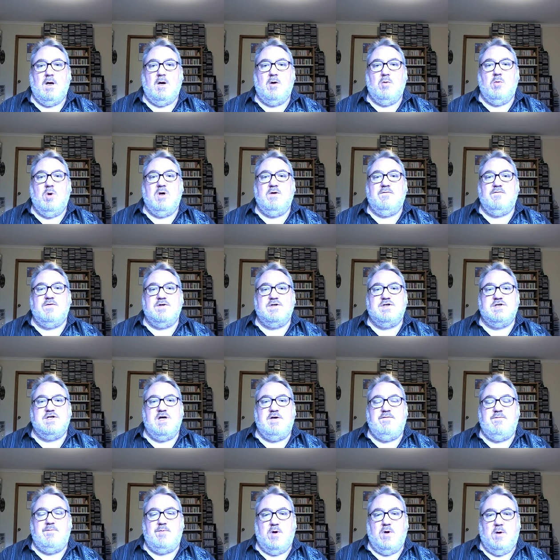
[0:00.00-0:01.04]
One of the
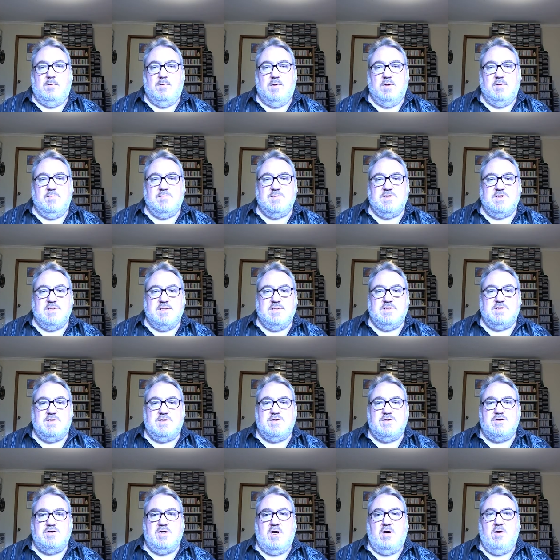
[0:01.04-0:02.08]
chief problems is to
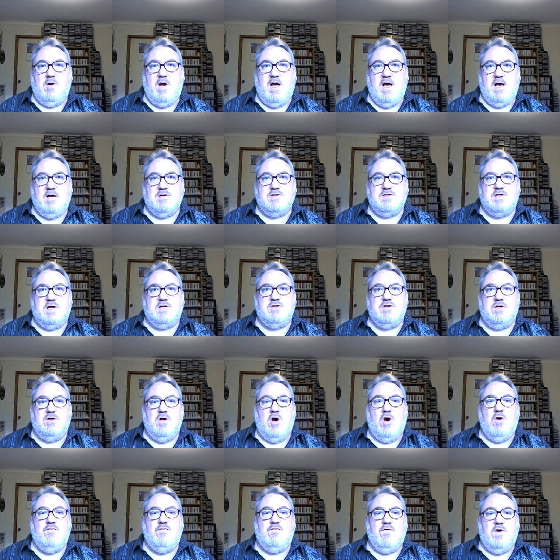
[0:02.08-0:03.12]
show how such an
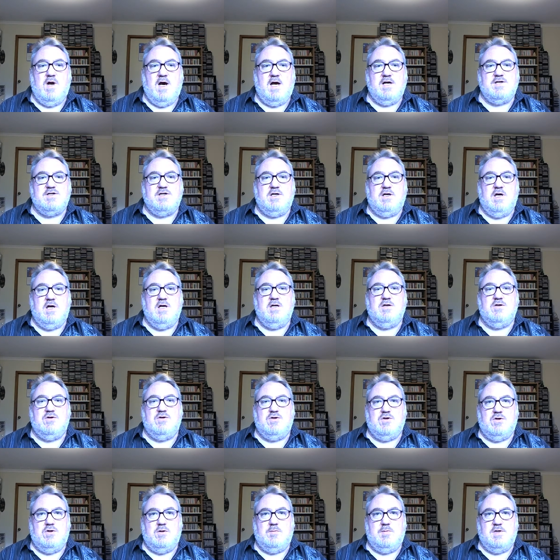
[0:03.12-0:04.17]
overarching
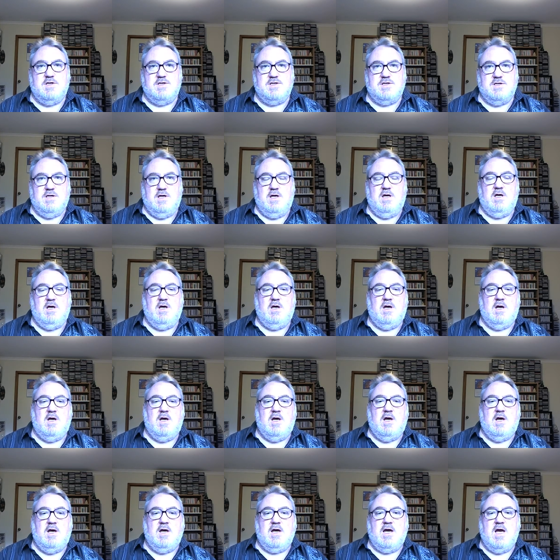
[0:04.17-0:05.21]
indeterminacy
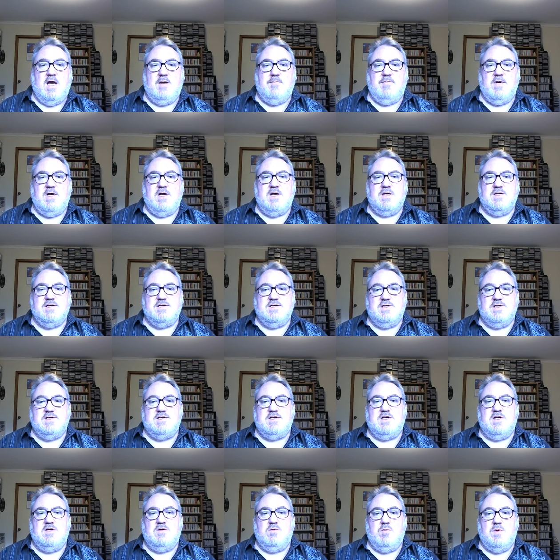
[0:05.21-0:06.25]
can be
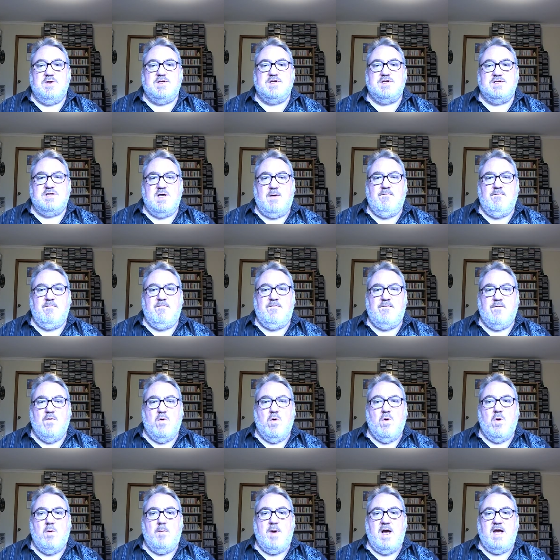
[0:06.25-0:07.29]
consistent with some
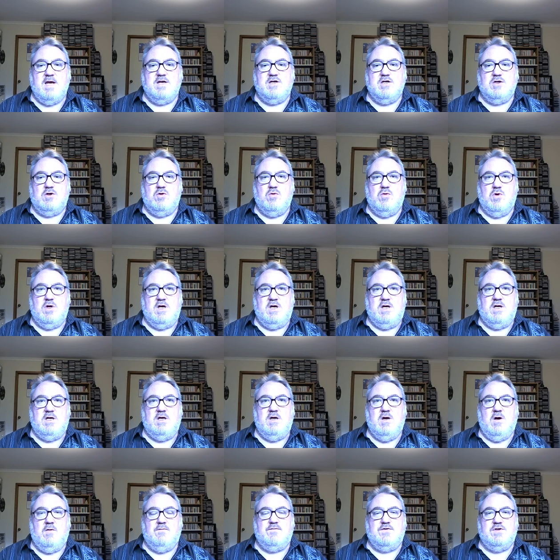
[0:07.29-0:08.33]
form and degree
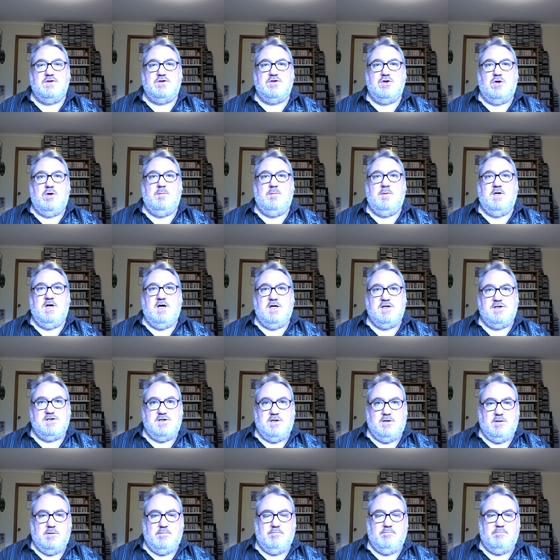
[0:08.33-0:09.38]
of
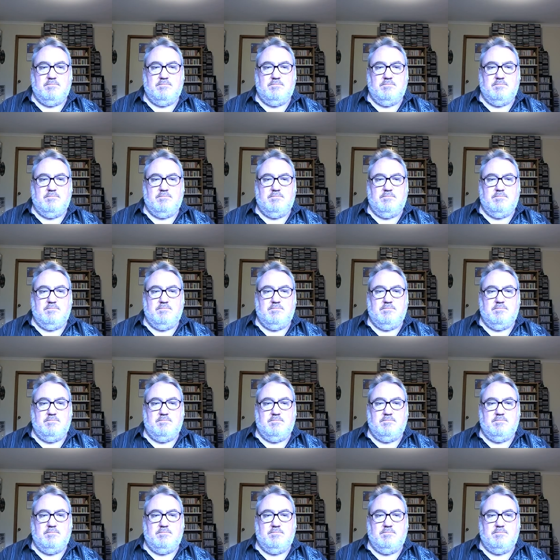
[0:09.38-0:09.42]
determination.